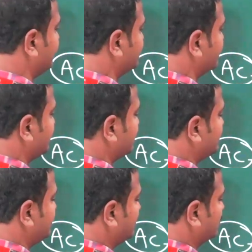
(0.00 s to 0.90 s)
is
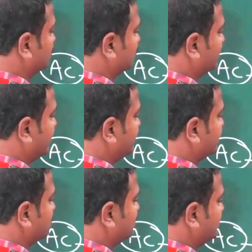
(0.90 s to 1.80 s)
0, right?
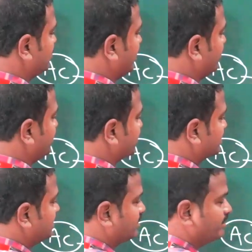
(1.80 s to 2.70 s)
So 0
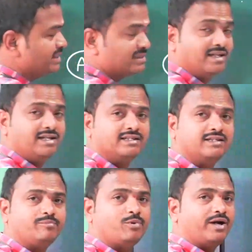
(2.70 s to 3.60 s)
amperes. That means
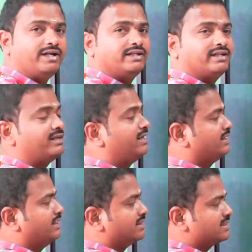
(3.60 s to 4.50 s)
the pointer
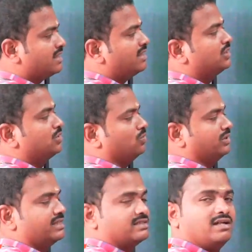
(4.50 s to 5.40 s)
does not
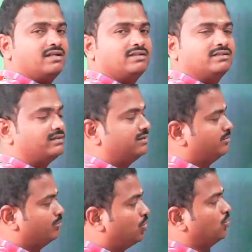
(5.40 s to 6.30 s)

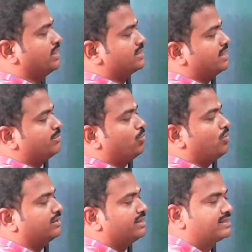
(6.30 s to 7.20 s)
move
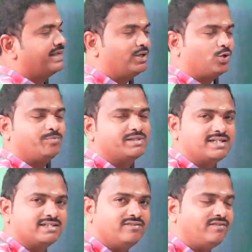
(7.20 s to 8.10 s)
on the scale to
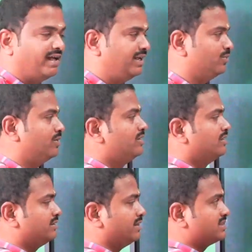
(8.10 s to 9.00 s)
represent the value.
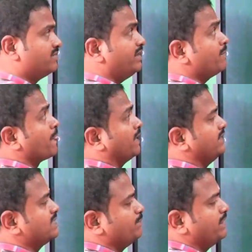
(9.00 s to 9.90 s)
That's why
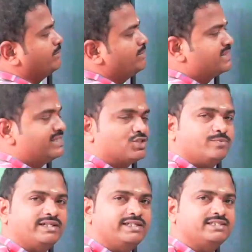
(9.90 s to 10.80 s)
this PMMC
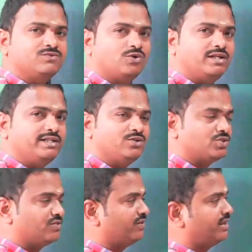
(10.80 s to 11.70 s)
instrument is only
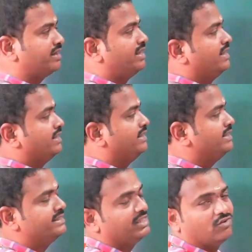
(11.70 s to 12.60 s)
used for
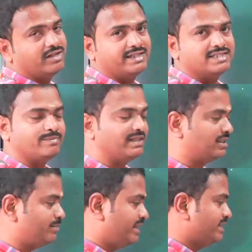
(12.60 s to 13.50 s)
DC quantities
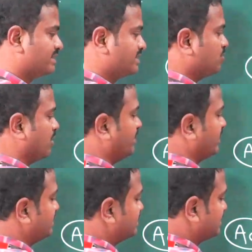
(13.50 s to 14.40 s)
measurements. So
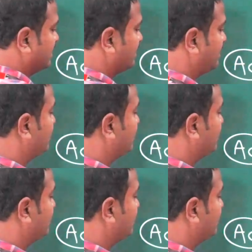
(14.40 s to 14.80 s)
applications are